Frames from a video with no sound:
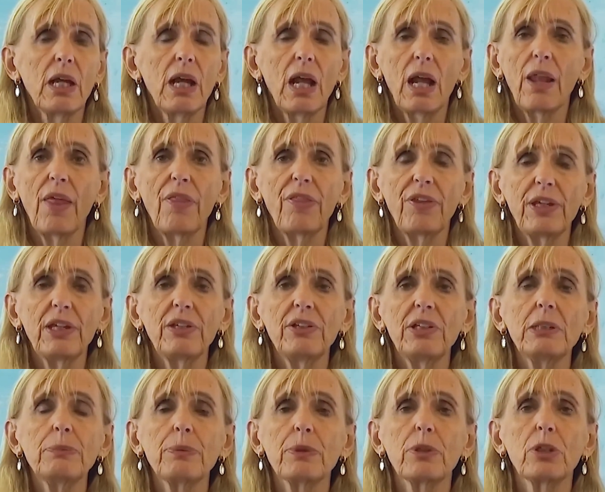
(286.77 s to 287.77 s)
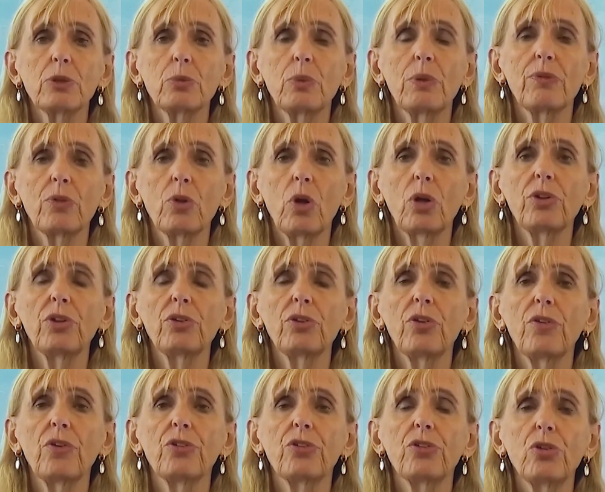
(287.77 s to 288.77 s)
And I think it is because we've got into
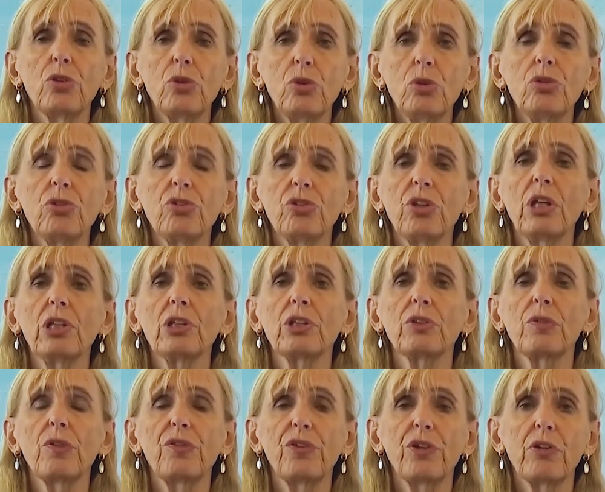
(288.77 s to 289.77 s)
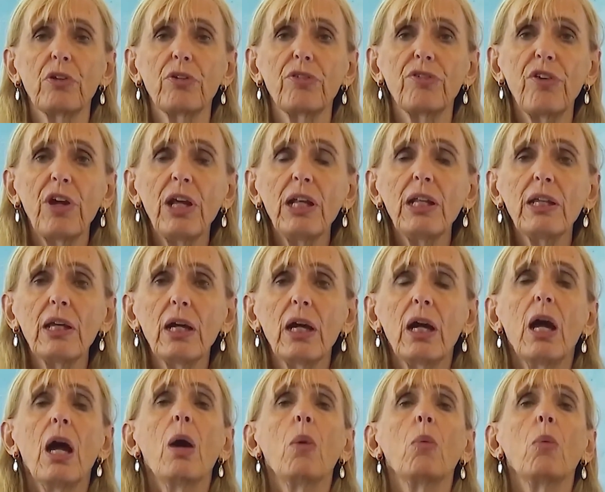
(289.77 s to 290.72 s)
this huge sense of a fear of failure